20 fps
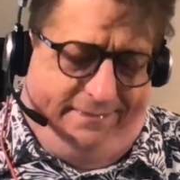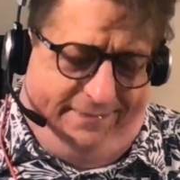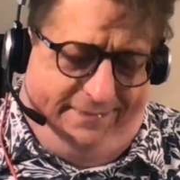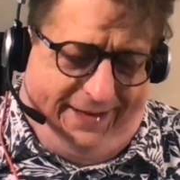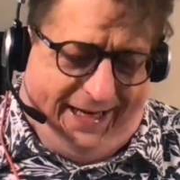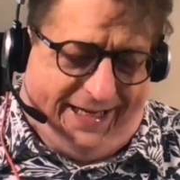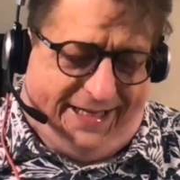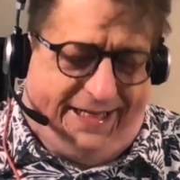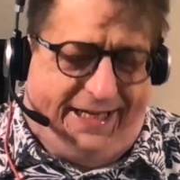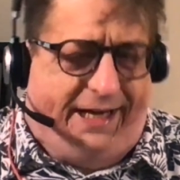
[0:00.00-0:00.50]

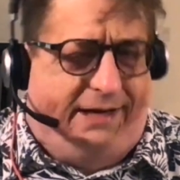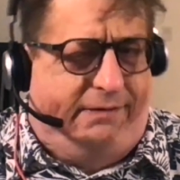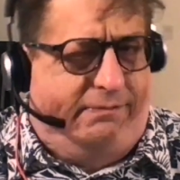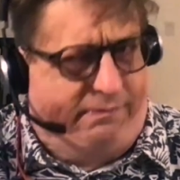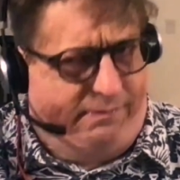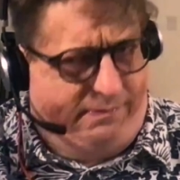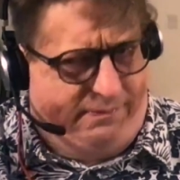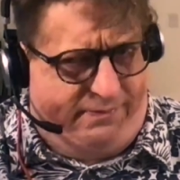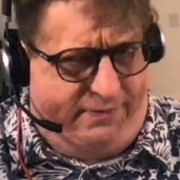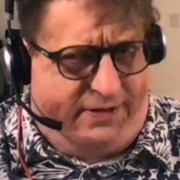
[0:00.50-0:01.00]
That said,
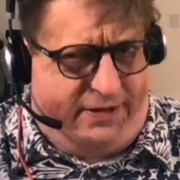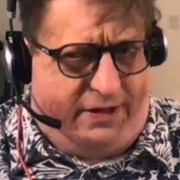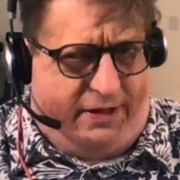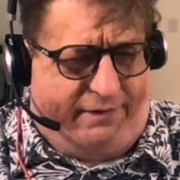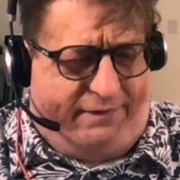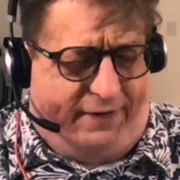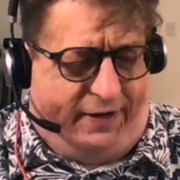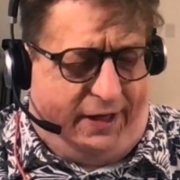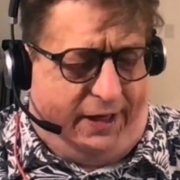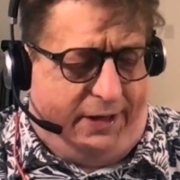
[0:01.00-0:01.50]
still a
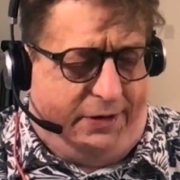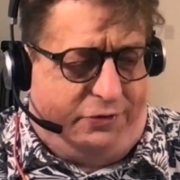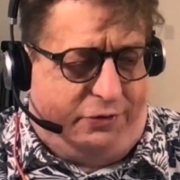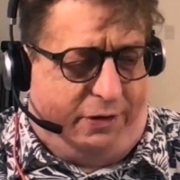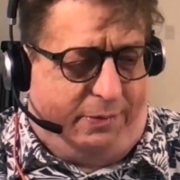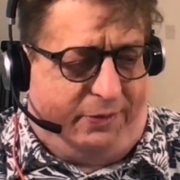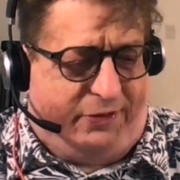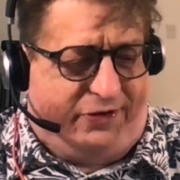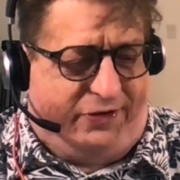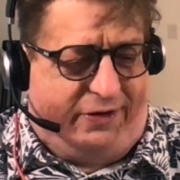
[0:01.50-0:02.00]
fairly
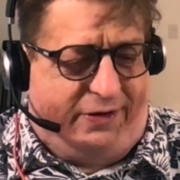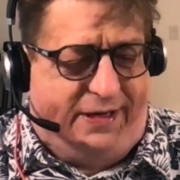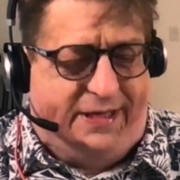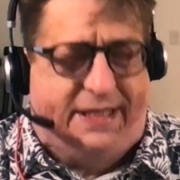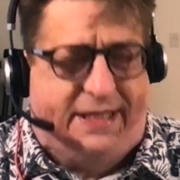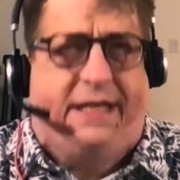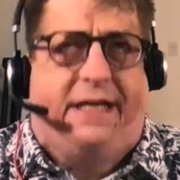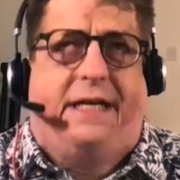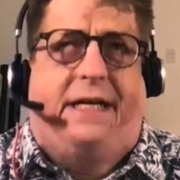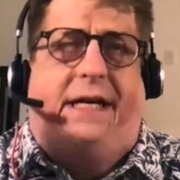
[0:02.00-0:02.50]
enjoyable series
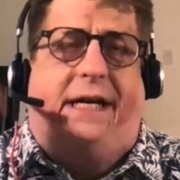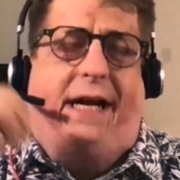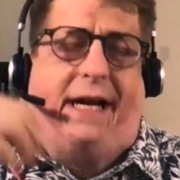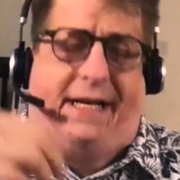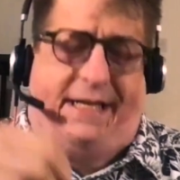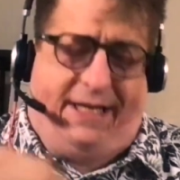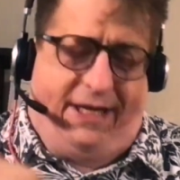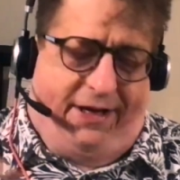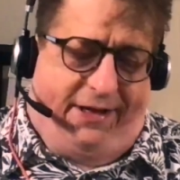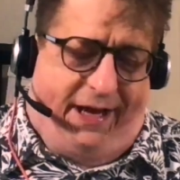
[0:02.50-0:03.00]

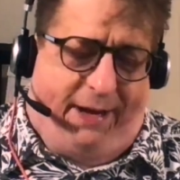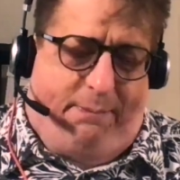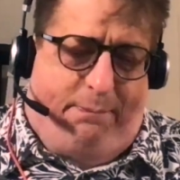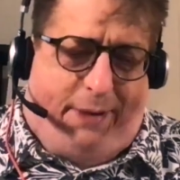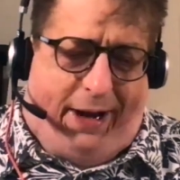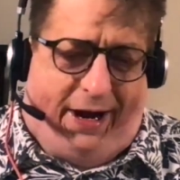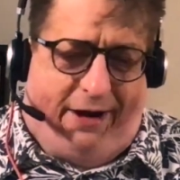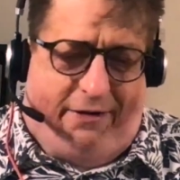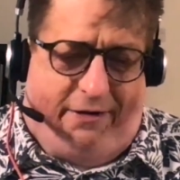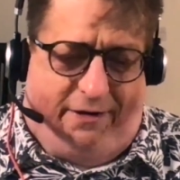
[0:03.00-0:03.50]
until that
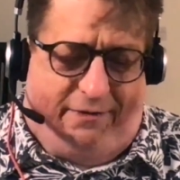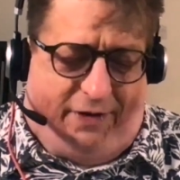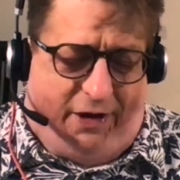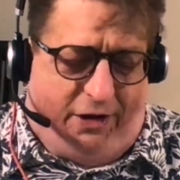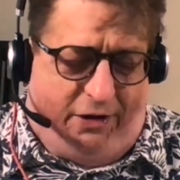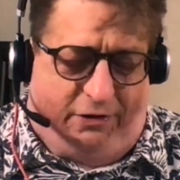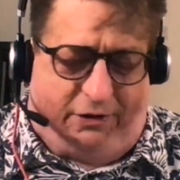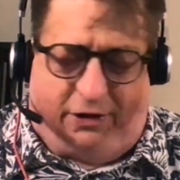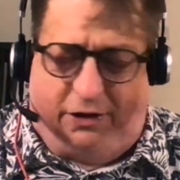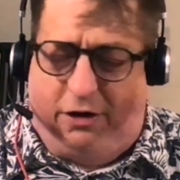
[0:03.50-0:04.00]
banner of
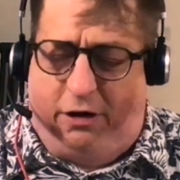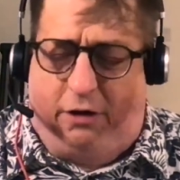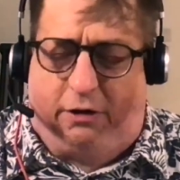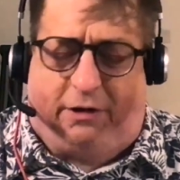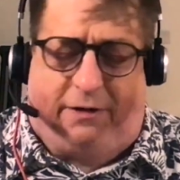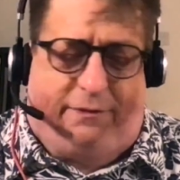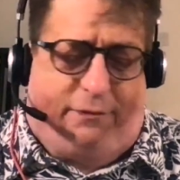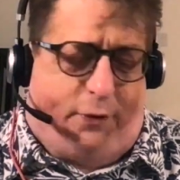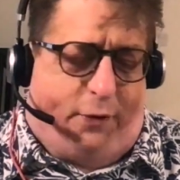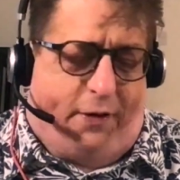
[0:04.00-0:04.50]
Hulk or Hulk
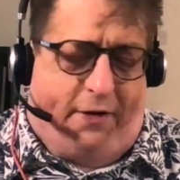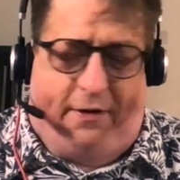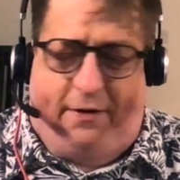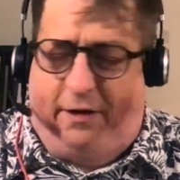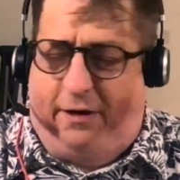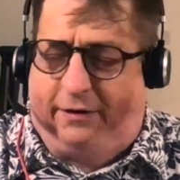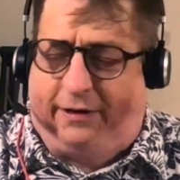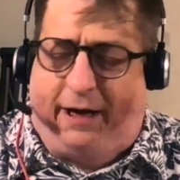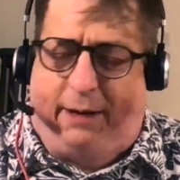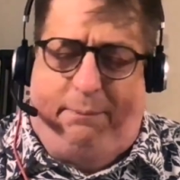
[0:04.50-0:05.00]
of War or
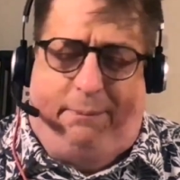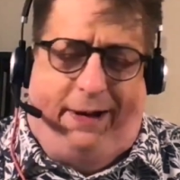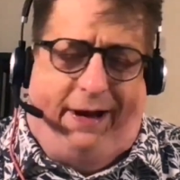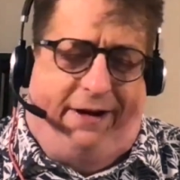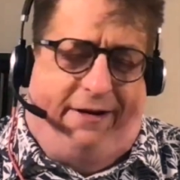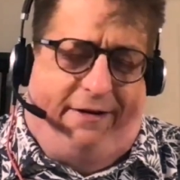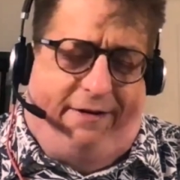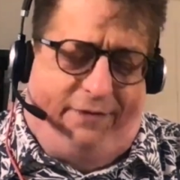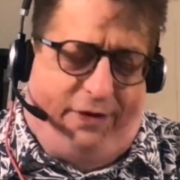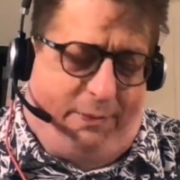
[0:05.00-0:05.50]
Hulking
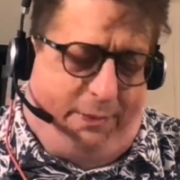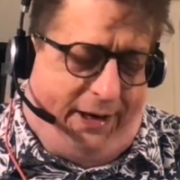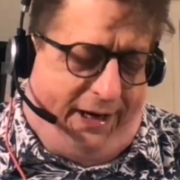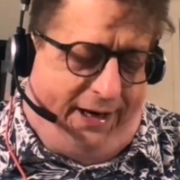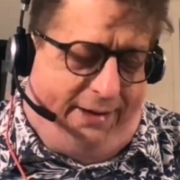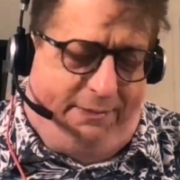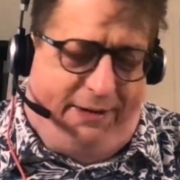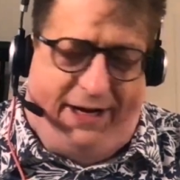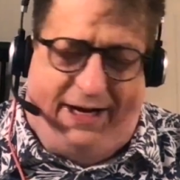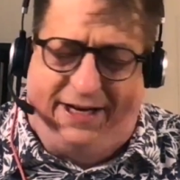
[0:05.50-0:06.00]
banner of your
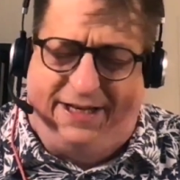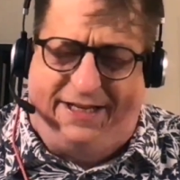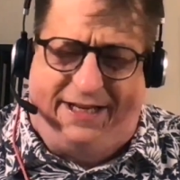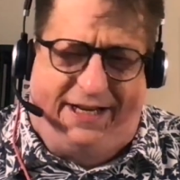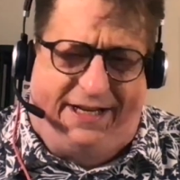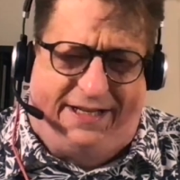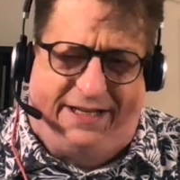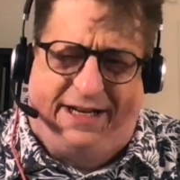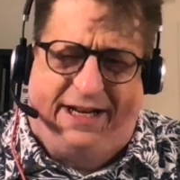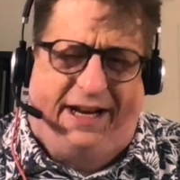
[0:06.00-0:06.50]
mom
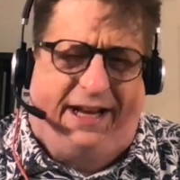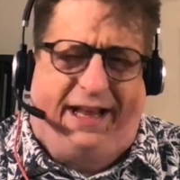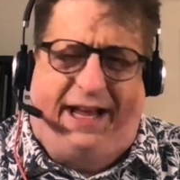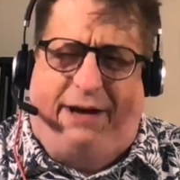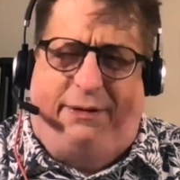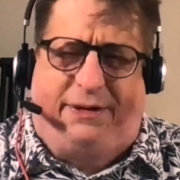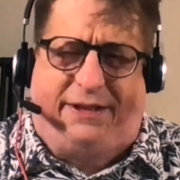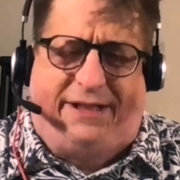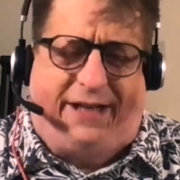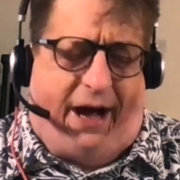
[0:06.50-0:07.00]
nonsense. That
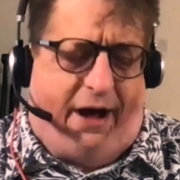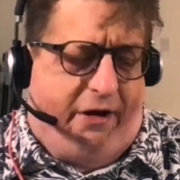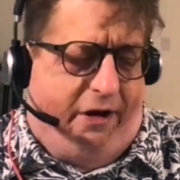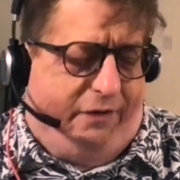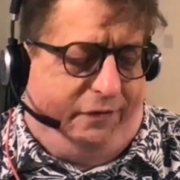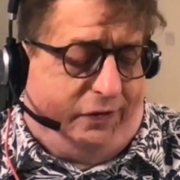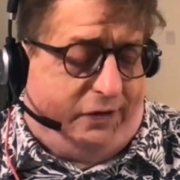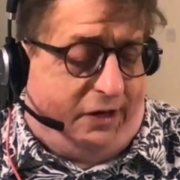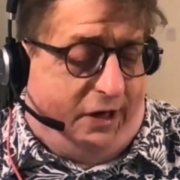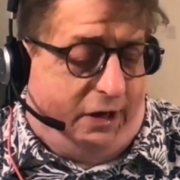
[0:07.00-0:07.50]
was
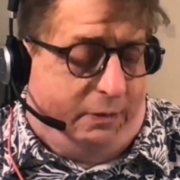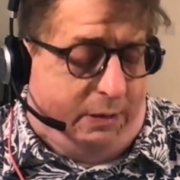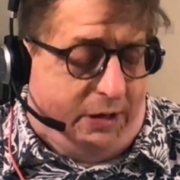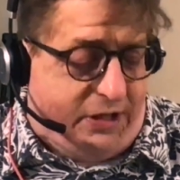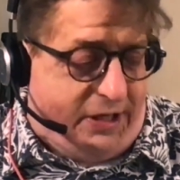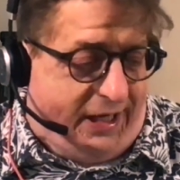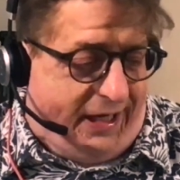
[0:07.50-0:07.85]
god-awful garbage.